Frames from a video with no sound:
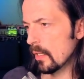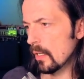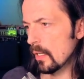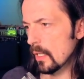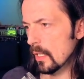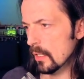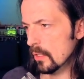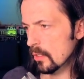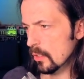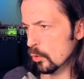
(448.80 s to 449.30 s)

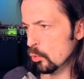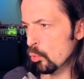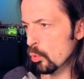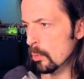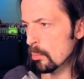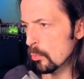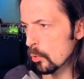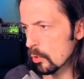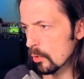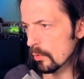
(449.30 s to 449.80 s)
and just
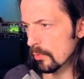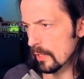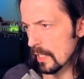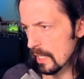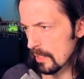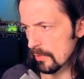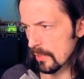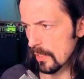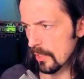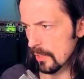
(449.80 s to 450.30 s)
remove
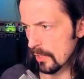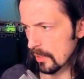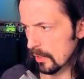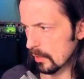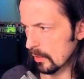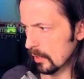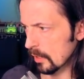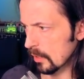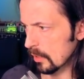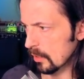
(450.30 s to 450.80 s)
everything
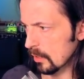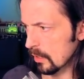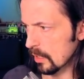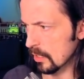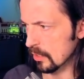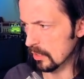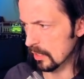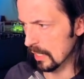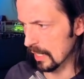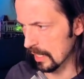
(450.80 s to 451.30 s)
that
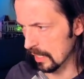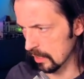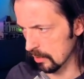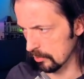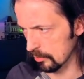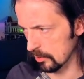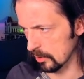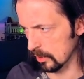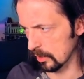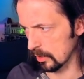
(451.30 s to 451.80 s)
doesn't
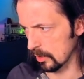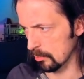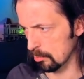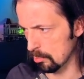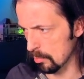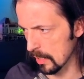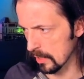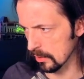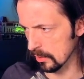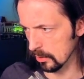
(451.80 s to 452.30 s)
have the
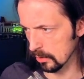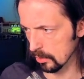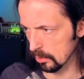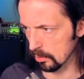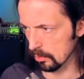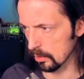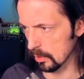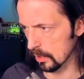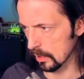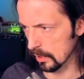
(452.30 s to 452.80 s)

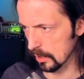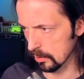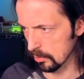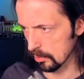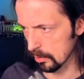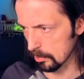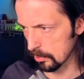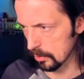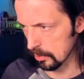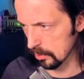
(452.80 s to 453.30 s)
mandatory
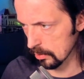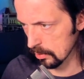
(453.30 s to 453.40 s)
attribute.